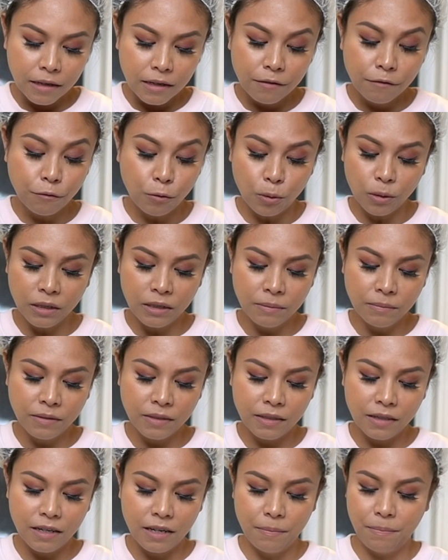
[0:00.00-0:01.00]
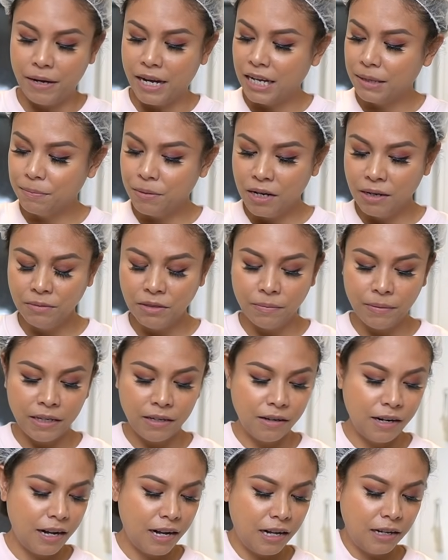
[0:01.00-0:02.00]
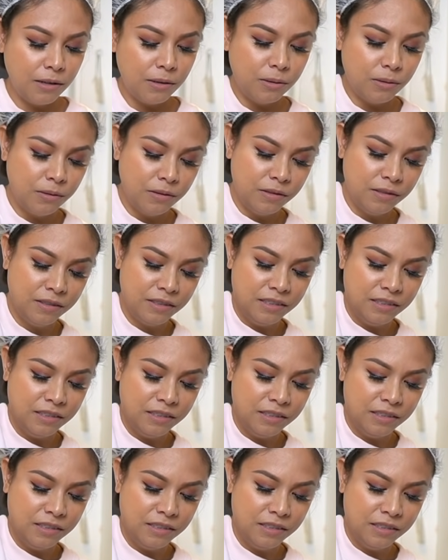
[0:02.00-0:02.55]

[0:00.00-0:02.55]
forms a bath bomb no matter how